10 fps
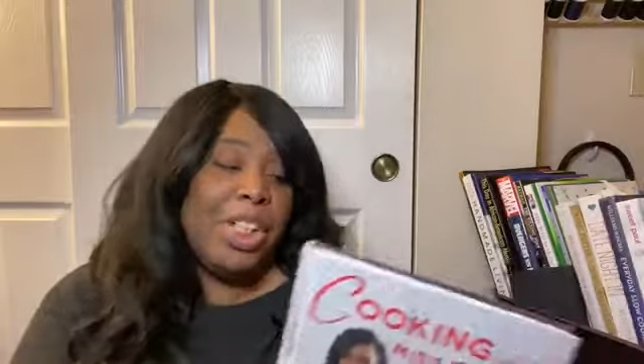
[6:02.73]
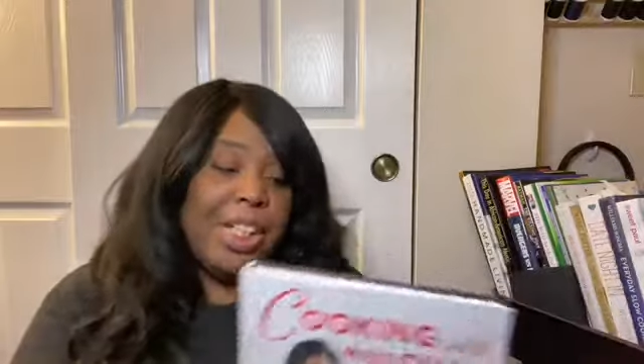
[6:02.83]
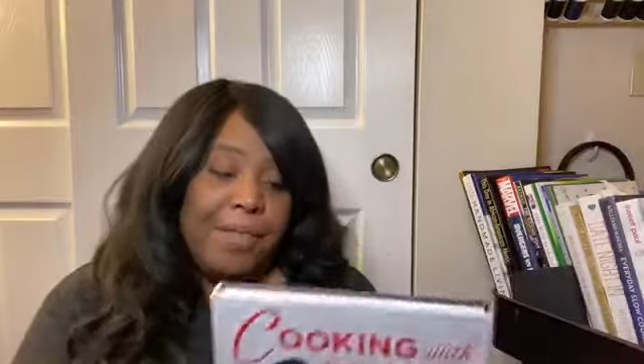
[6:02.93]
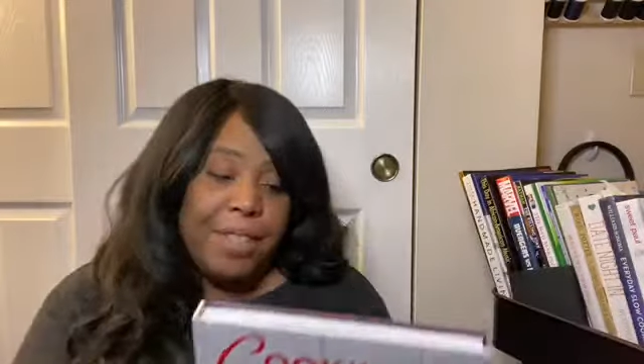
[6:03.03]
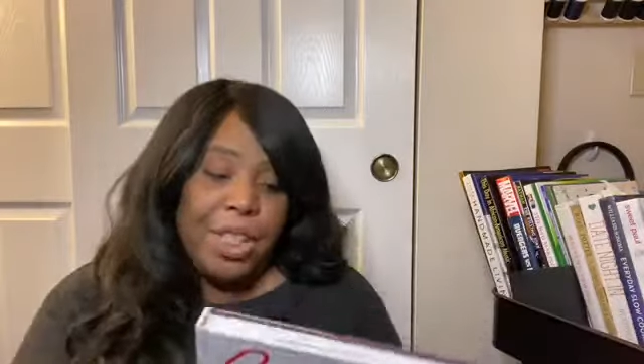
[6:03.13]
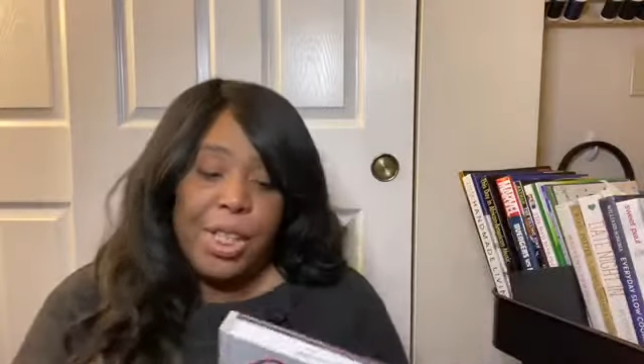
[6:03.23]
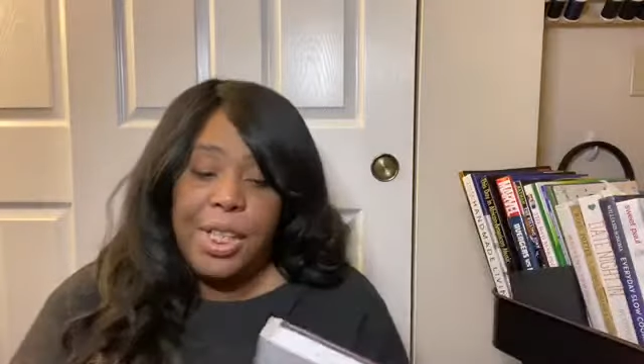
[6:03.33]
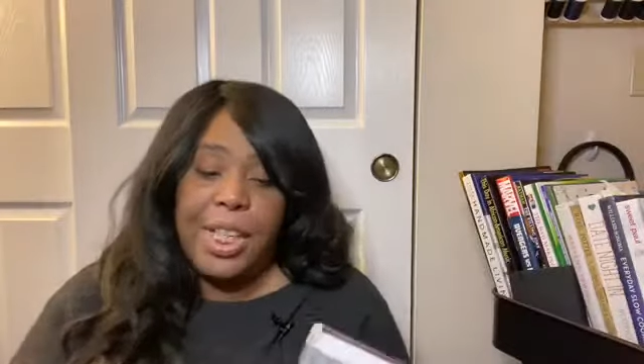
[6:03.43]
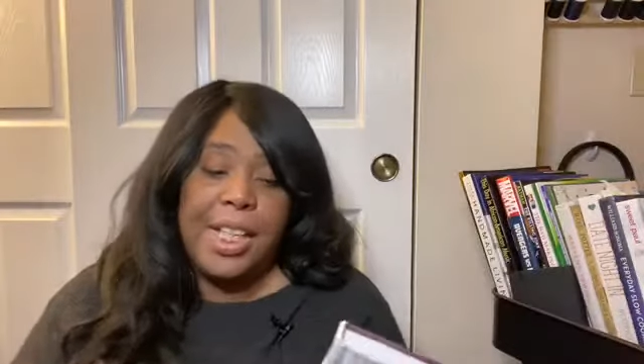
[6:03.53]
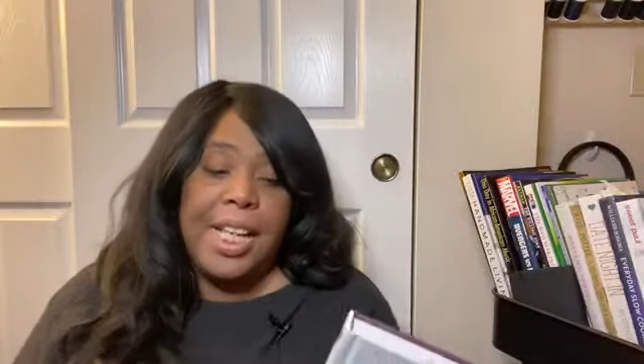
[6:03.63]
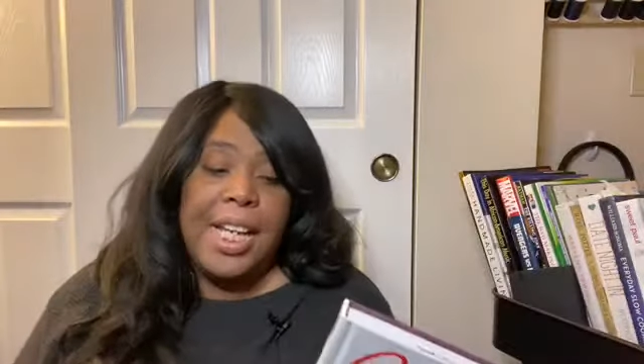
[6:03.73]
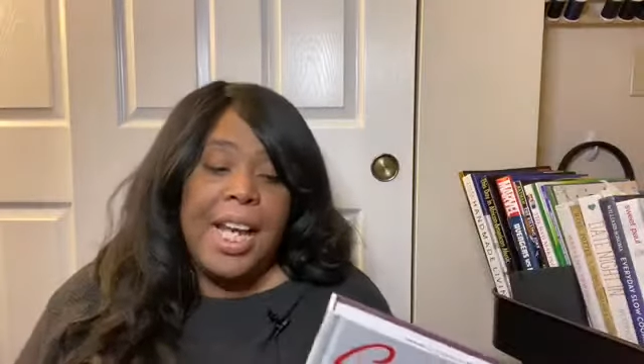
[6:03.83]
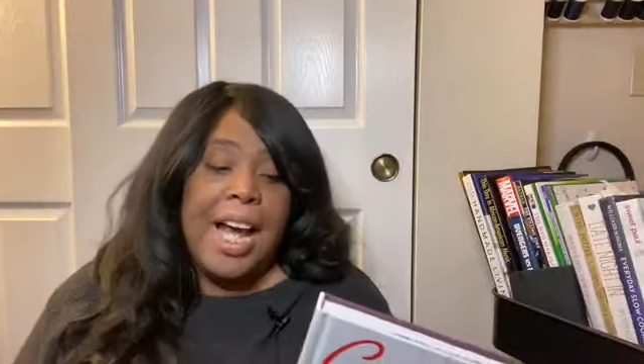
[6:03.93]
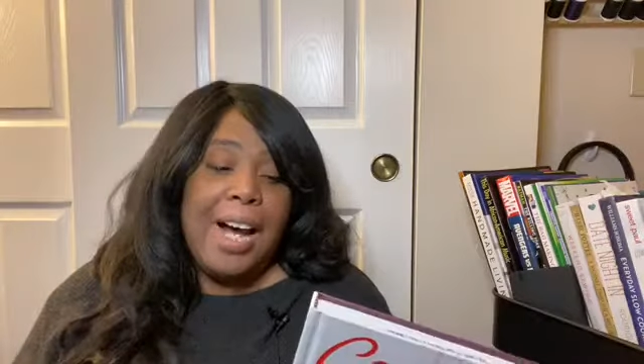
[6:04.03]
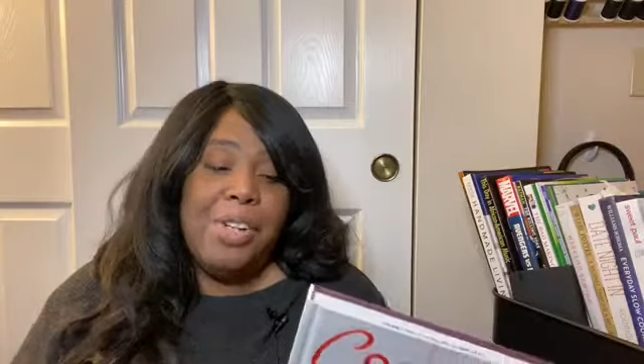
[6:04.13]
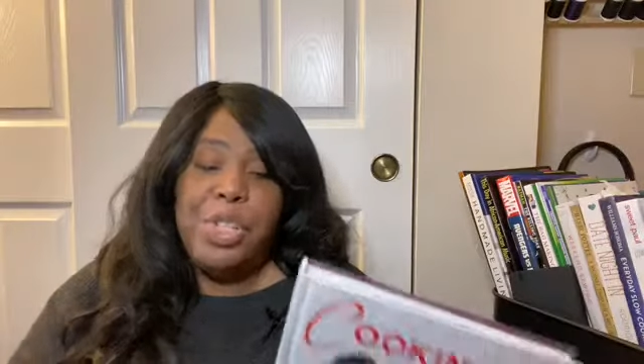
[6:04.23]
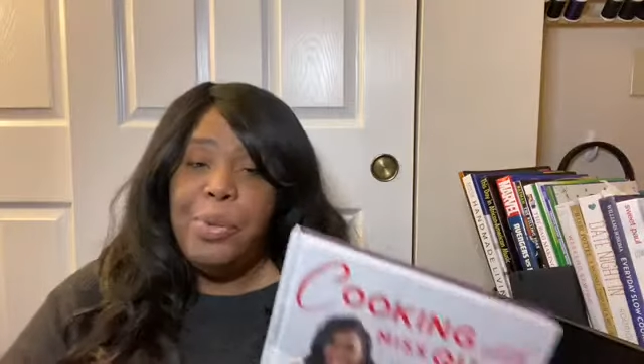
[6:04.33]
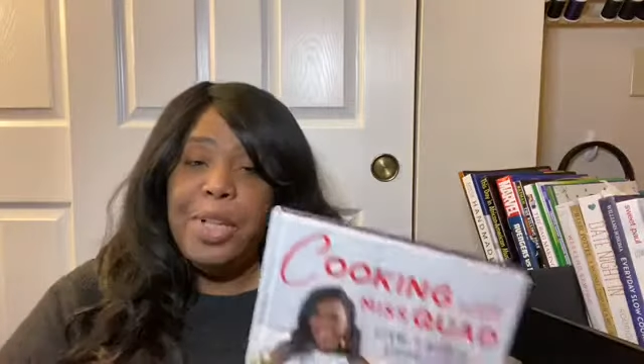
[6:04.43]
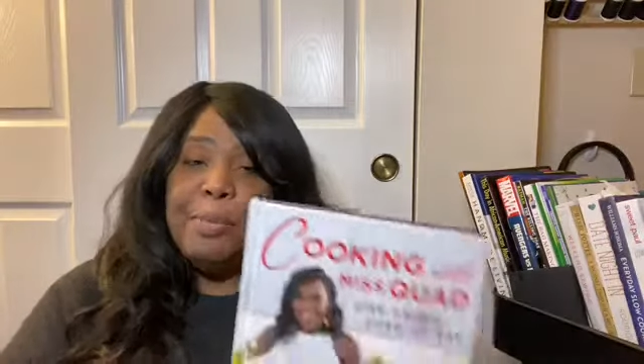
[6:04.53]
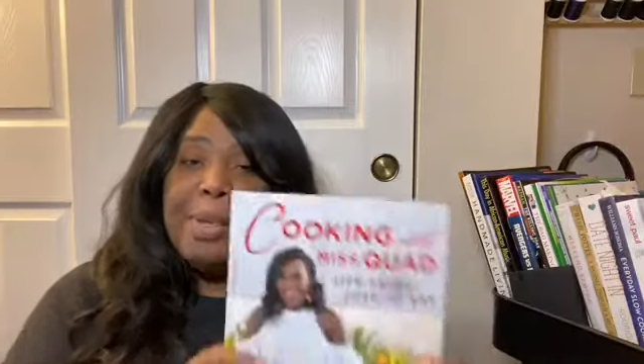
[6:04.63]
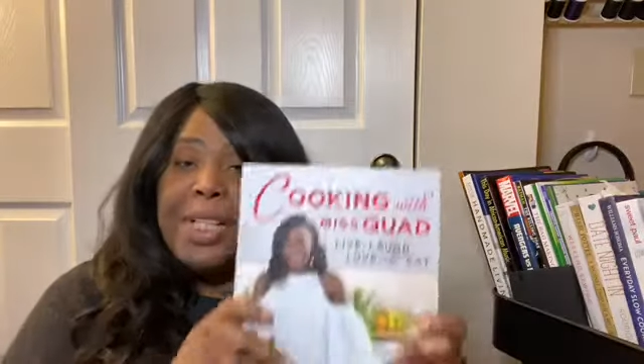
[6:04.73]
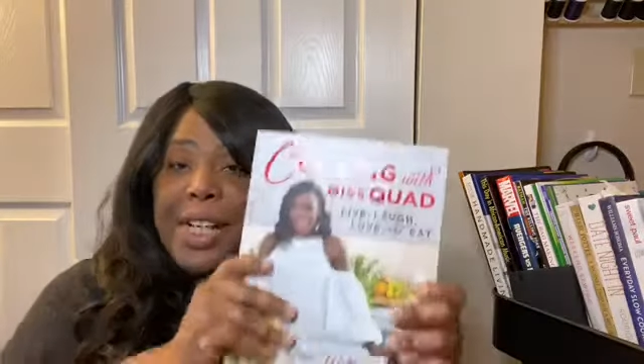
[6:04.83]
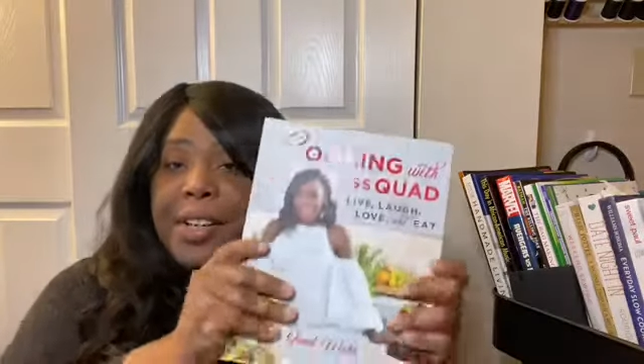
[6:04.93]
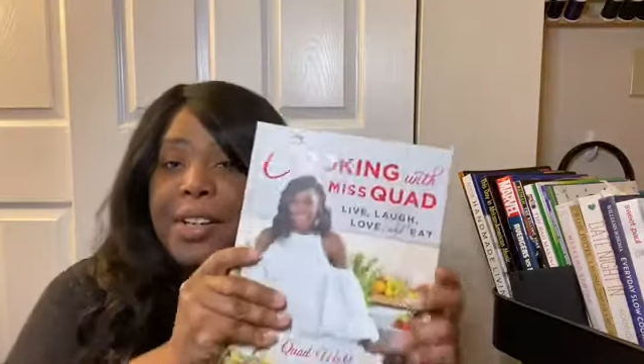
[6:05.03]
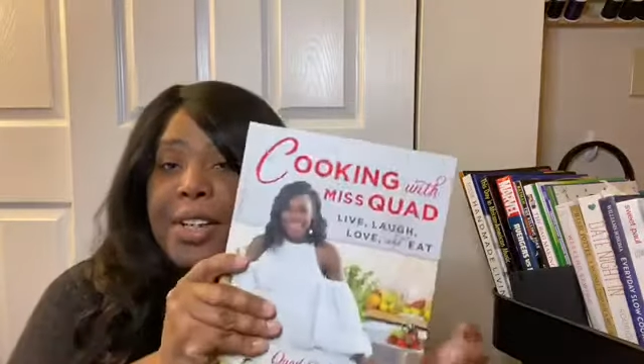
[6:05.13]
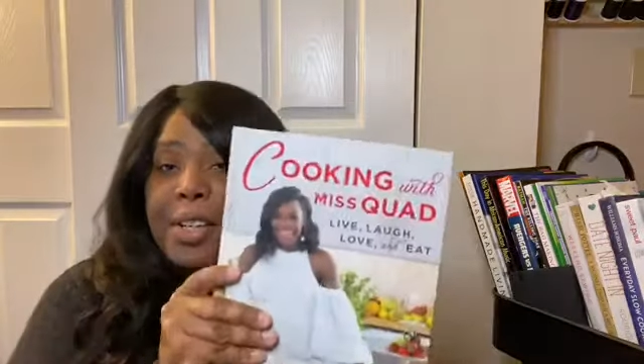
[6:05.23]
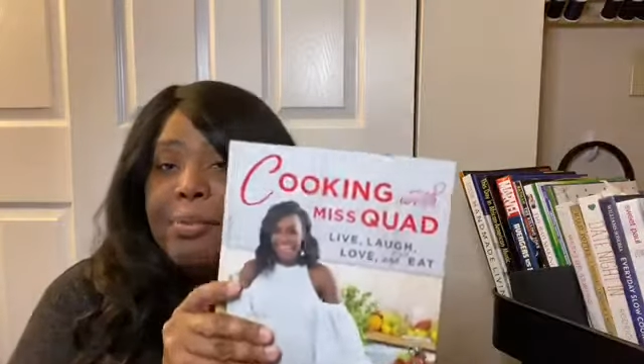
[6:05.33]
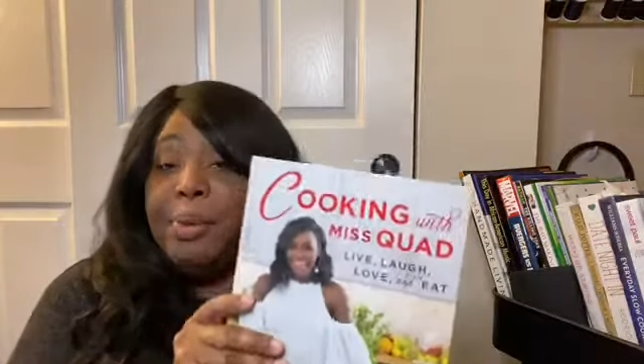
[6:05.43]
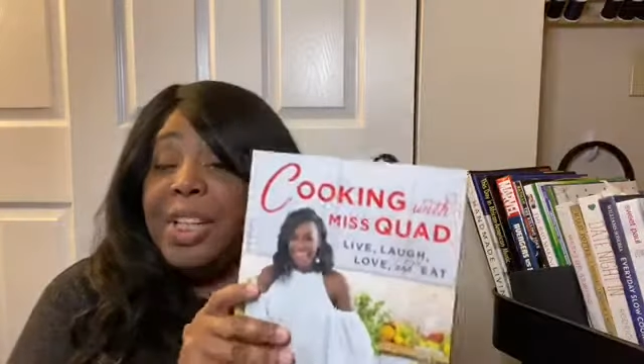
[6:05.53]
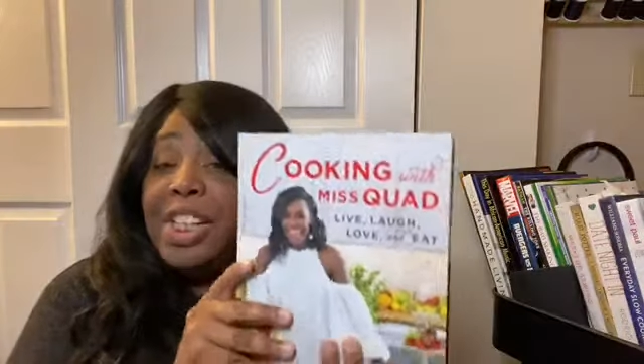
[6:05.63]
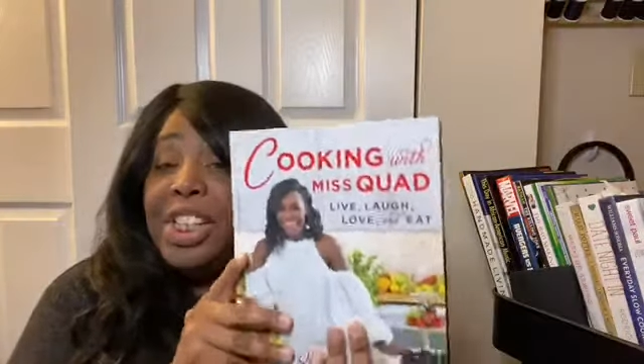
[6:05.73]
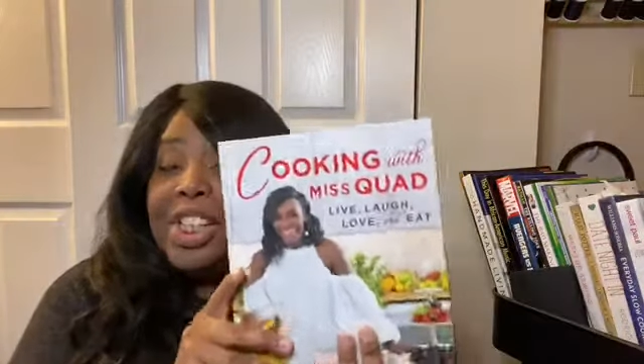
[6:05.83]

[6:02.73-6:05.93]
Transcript: loves to cook and how she wanted to put together a cookbook and she